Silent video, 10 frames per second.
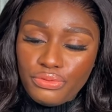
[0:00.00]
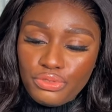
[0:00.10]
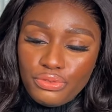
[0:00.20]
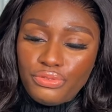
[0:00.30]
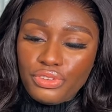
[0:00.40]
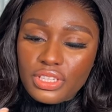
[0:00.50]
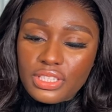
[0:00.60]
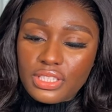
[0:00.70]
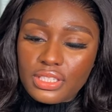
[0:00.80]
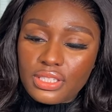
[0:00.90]
you, fix
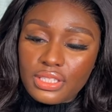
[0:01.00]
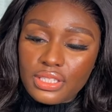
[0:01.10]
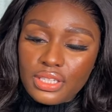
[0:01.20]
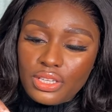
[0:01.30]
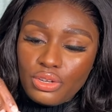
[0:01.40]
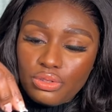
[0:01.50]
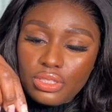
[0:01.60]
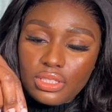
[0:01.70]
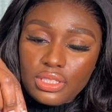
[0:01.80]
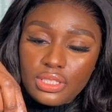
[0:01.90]
it on
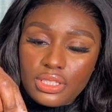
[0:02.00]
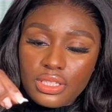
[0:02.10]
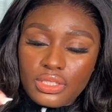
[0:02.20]
this.